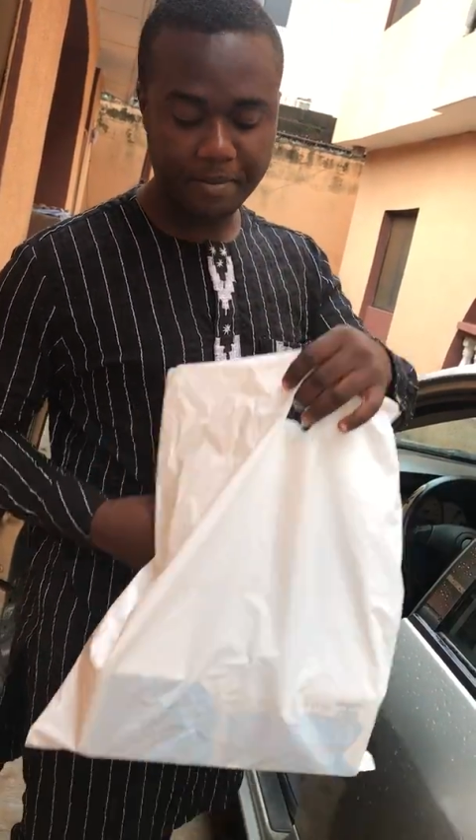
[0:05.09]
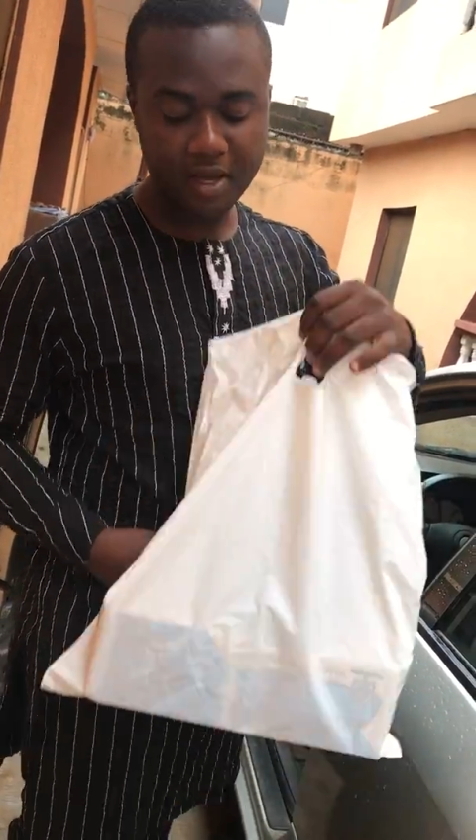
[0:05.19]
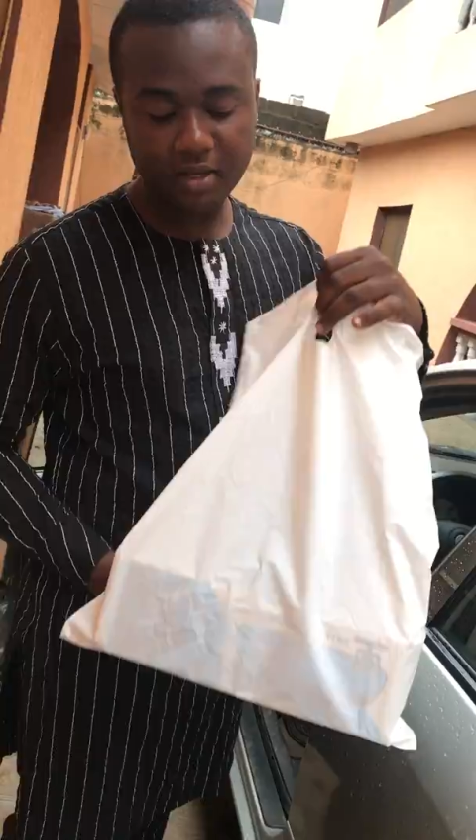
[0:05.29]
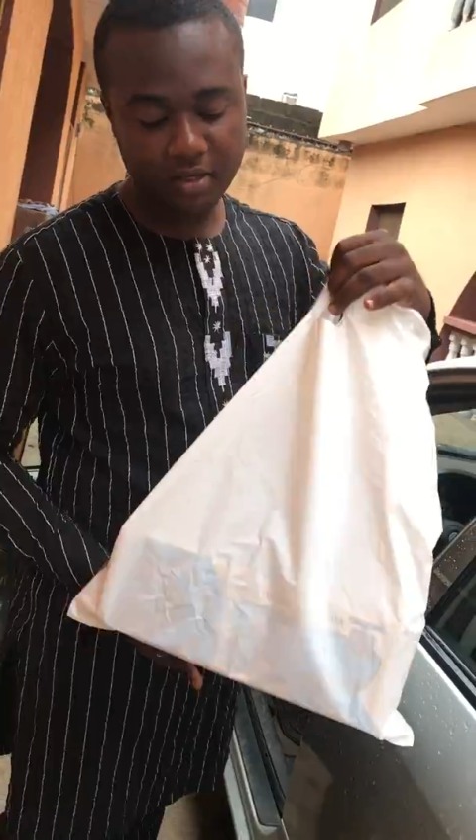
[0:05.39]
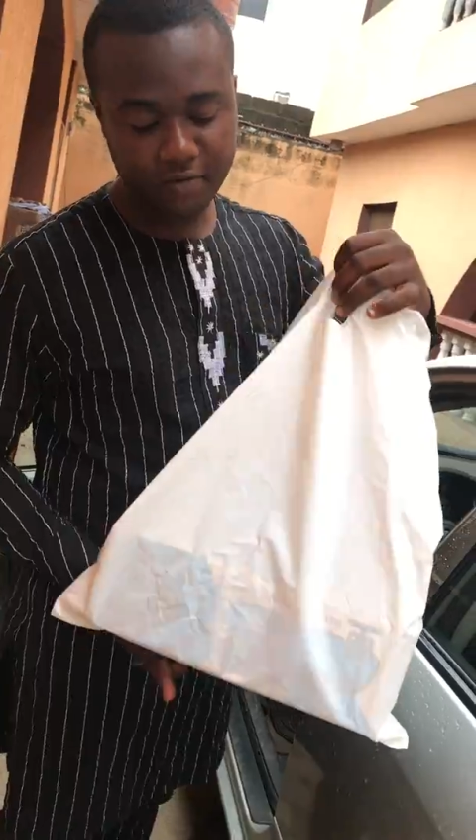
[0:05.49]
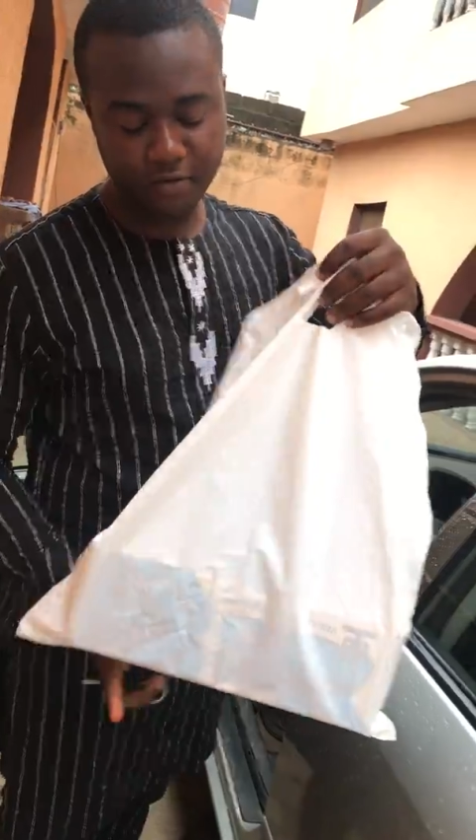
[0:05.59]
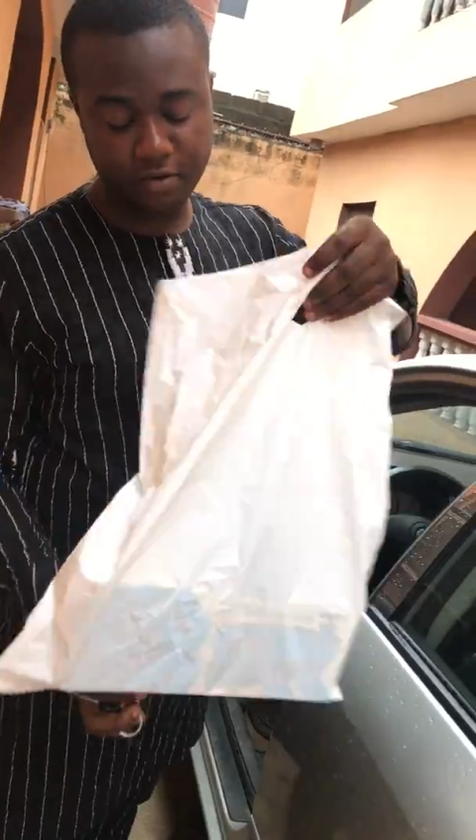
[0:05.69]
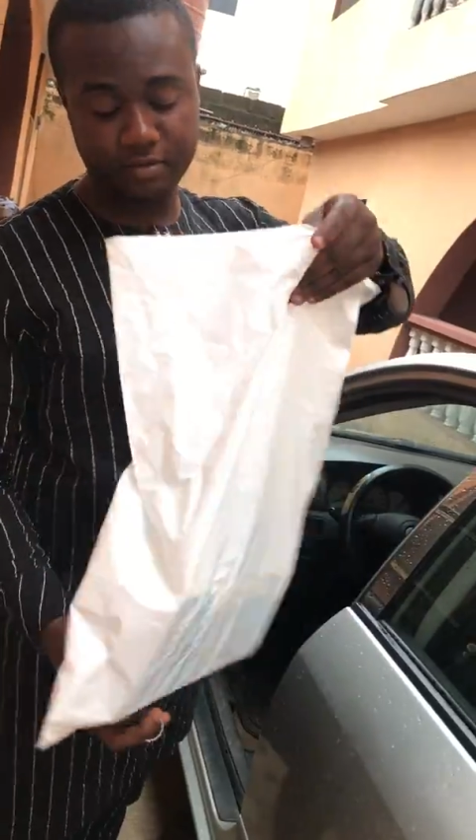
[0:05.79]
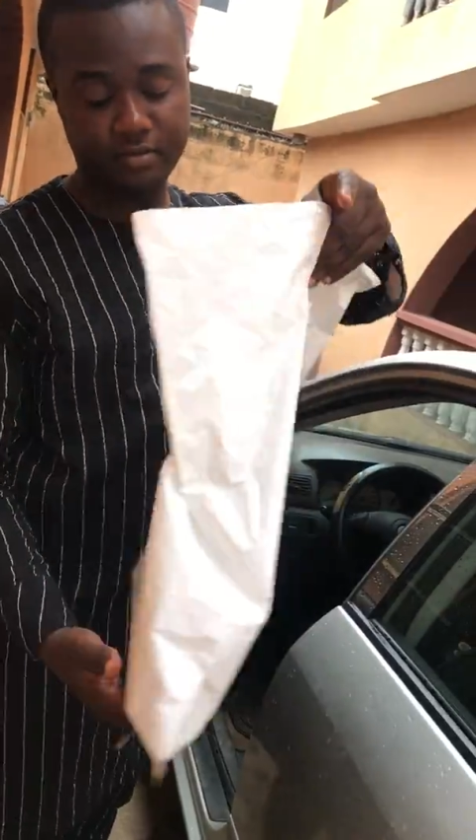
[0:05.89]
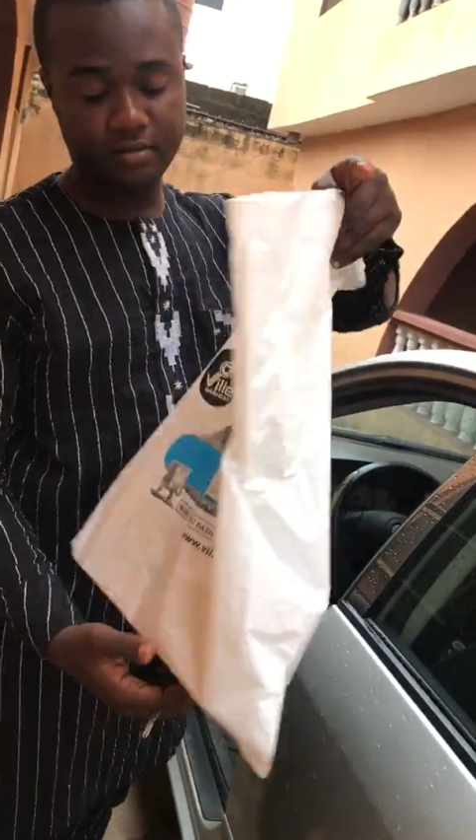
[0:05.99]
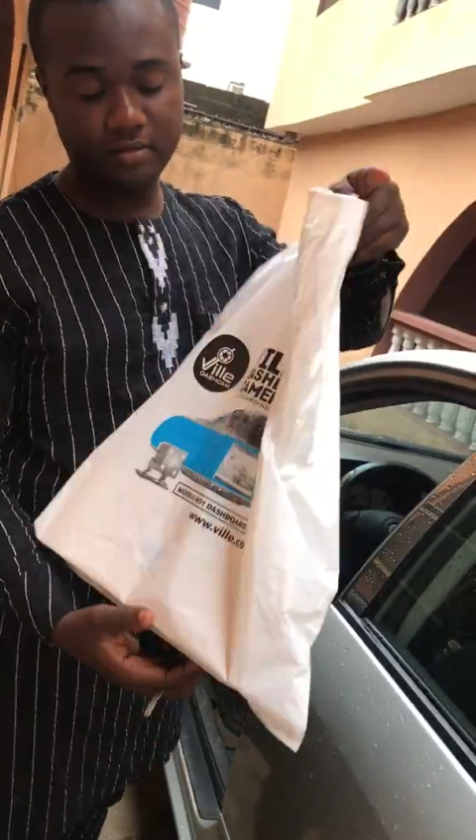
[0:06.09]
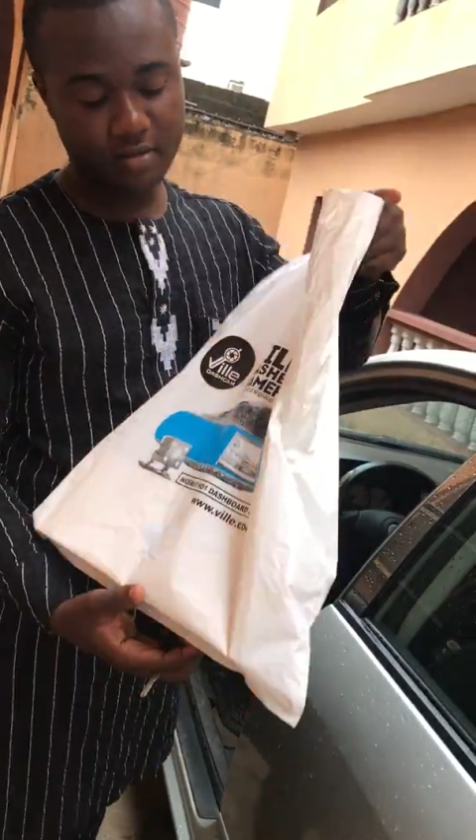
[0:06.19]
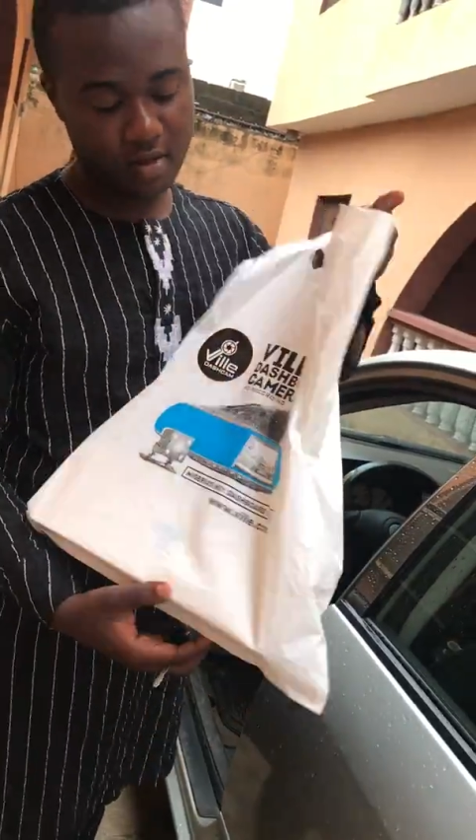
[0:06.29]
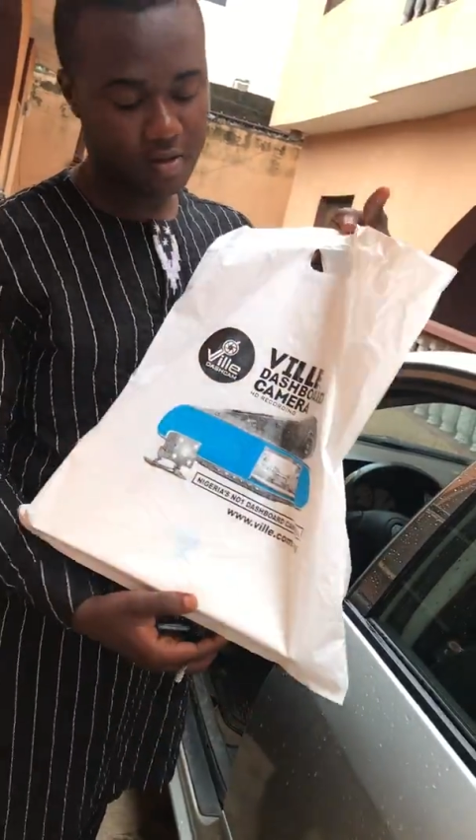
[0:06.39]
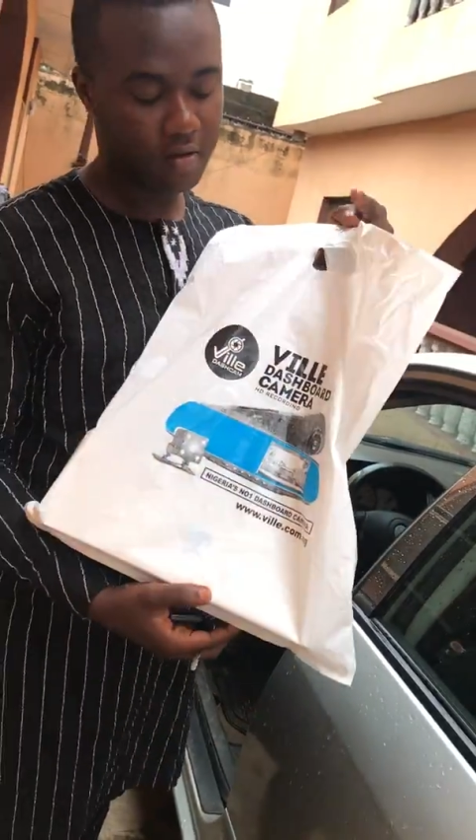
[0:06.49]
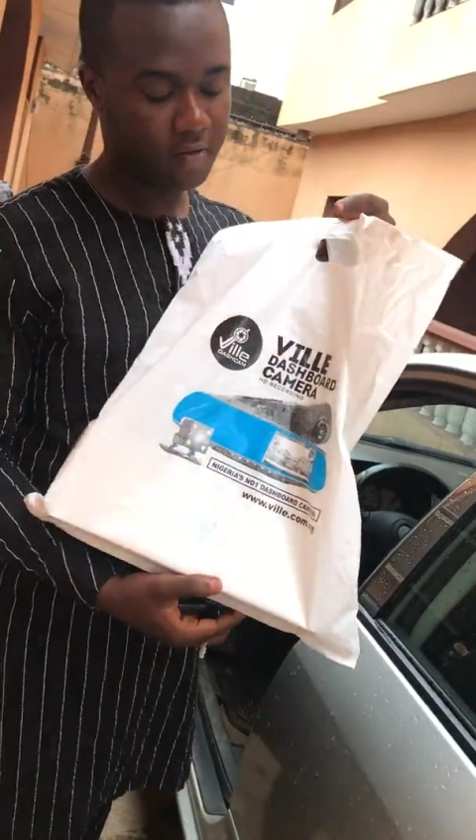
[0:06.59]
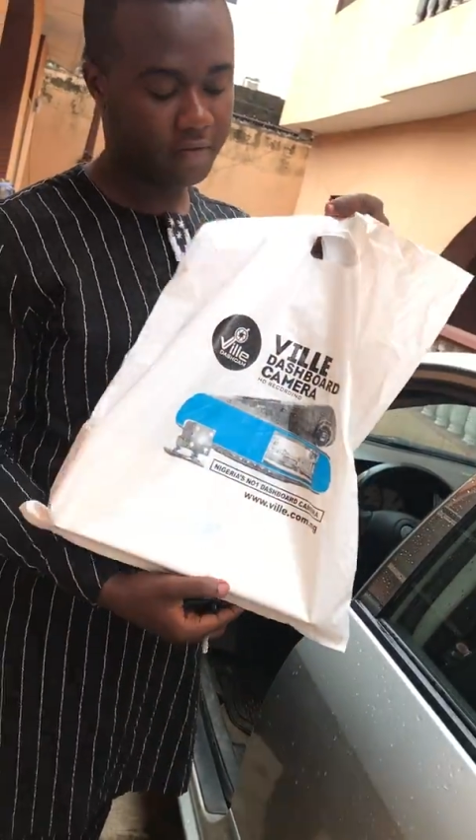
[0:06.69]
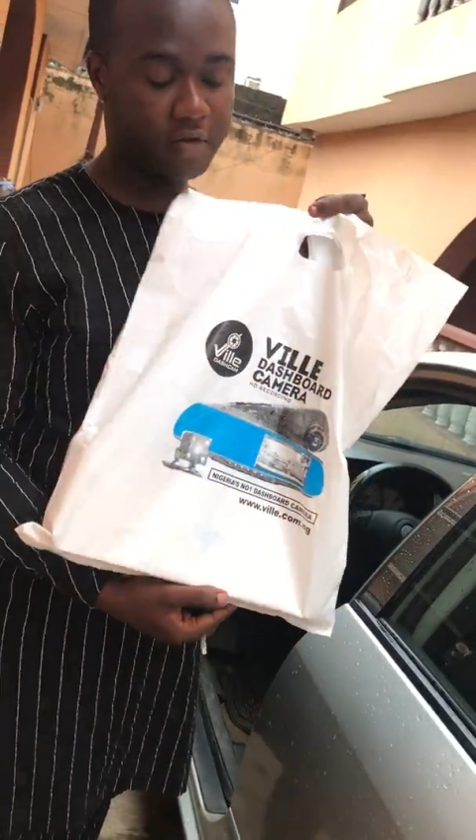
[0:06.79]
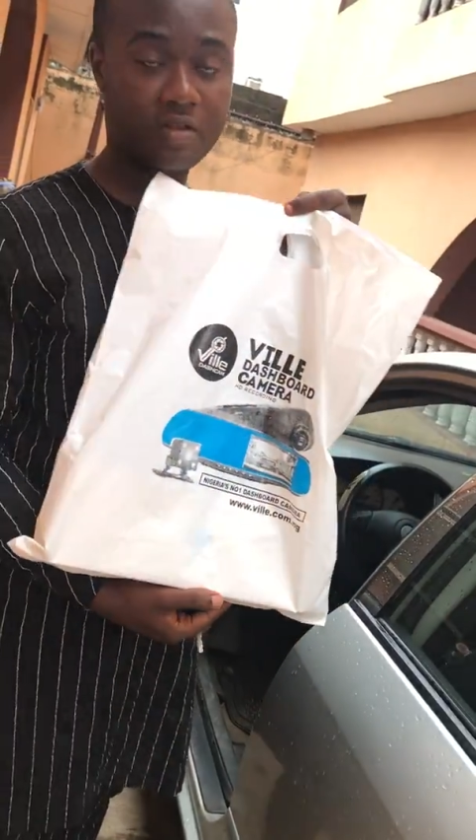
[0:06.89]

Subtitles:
package from Ville